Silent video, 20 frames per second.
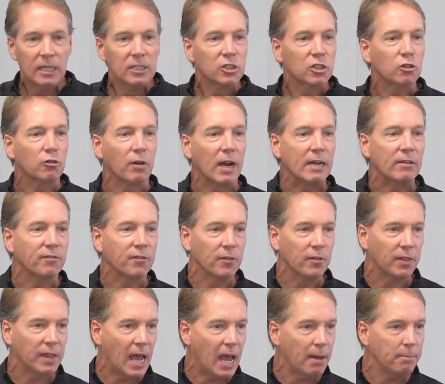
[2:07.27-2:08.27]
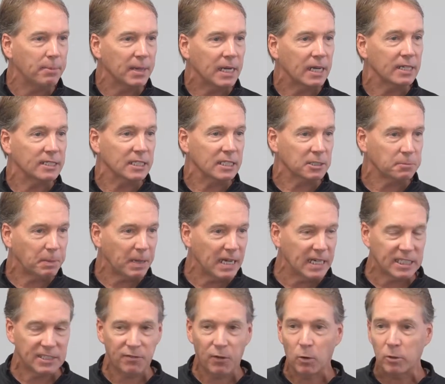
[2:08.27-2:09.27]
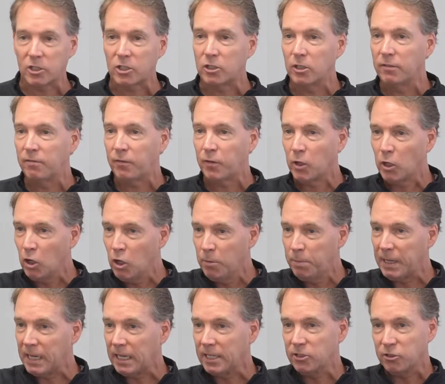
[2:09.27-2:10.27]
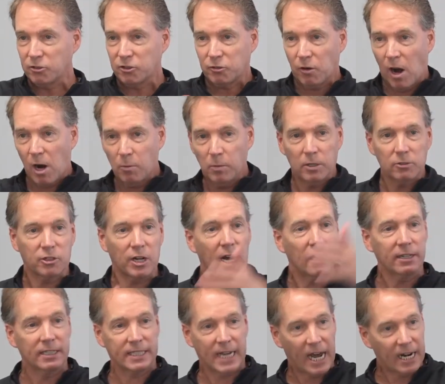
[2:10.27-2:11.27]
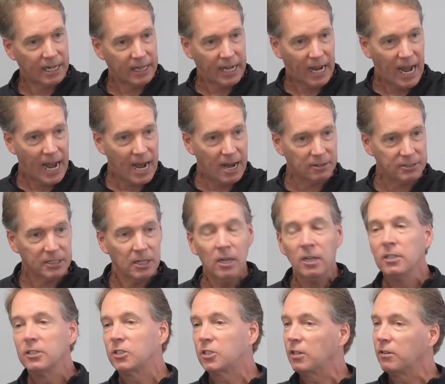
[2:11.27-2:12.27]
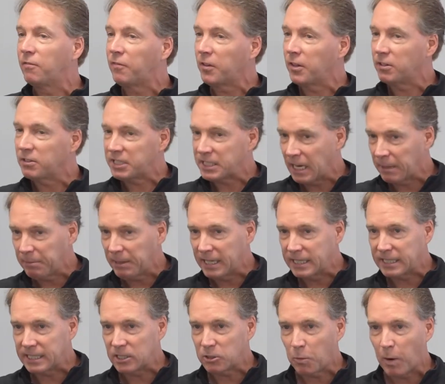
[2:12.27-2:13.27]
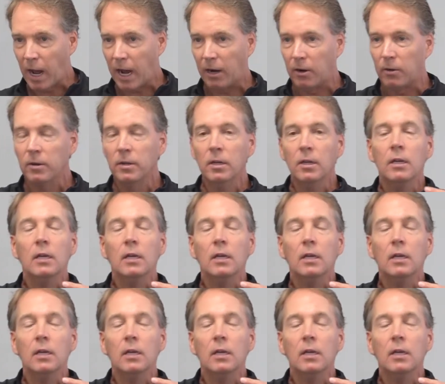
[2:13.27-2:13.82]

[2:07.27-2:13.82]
It's great for them because it's peaceful. It's good for you because your strong-willed child is out of the house. It's good for their siblings as well.